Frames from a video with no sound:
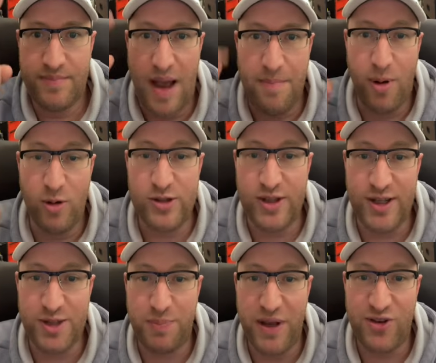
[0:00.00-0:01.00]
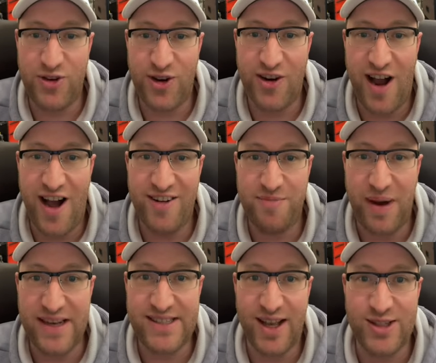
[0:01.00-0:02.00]
I posted this picture of my
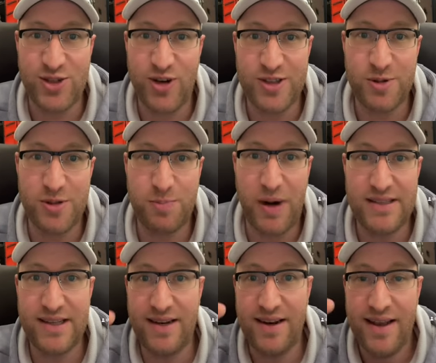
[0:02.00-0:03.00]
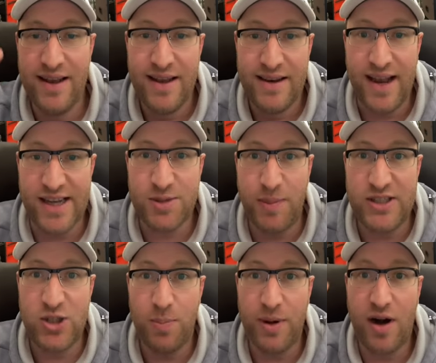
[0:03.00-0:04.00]
son's Christmas present next to my
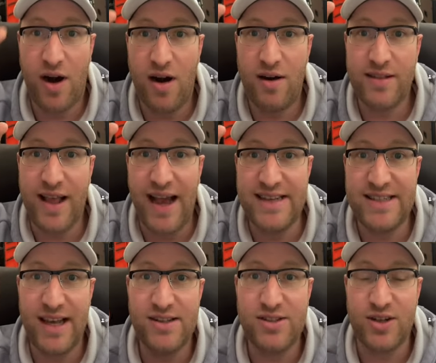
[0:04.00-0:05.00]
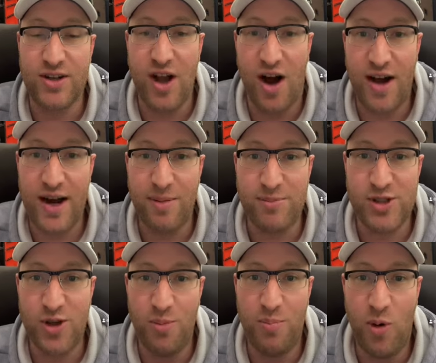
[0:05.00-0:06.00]
supercar. The guy says, God, I'm
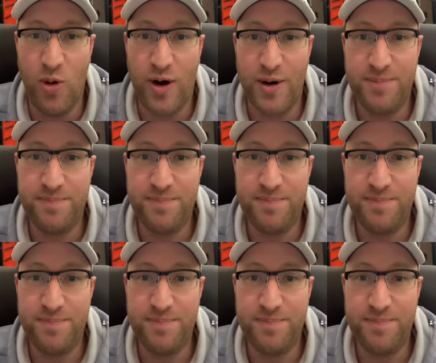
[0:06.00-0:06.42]
so poor.